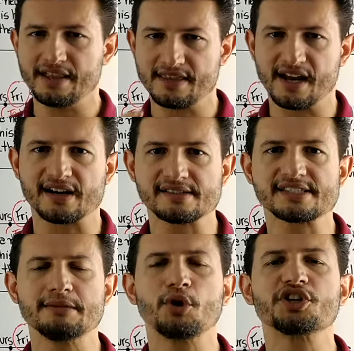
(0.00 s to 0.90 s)
There are
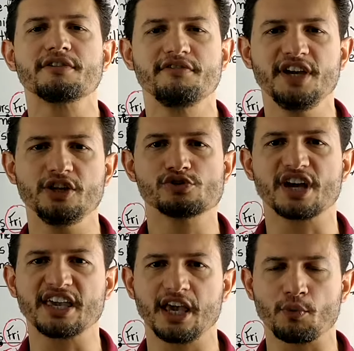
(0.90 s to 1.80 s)
some other videos
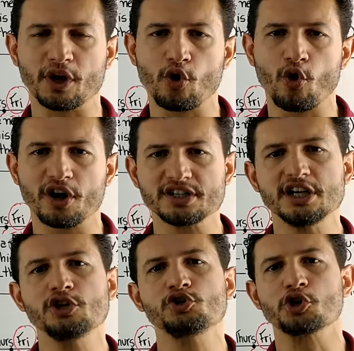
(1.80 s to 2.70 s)
I can record
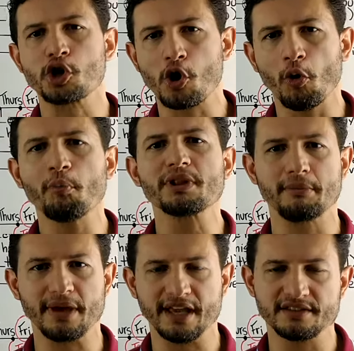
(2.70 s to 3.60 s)
to
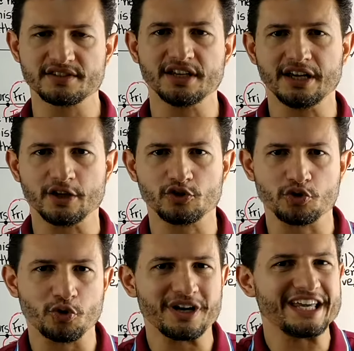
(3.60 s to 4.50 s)
complement,
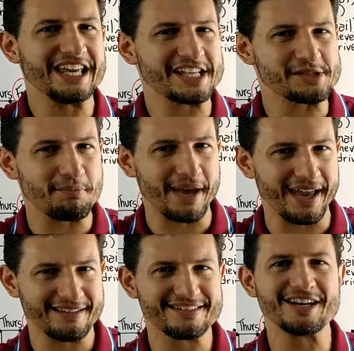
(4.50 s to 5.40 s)
to
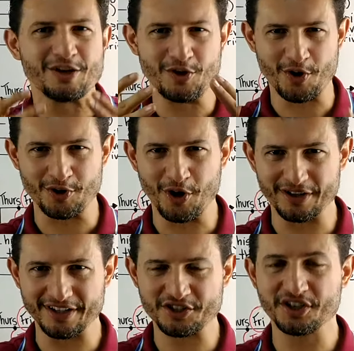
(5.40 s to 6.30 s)
expand your
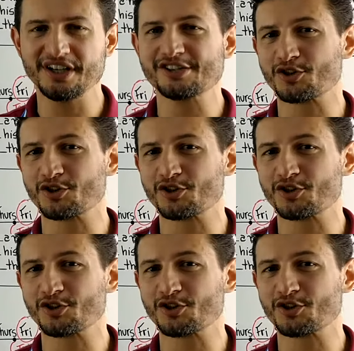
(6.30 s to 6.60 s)
knowledge.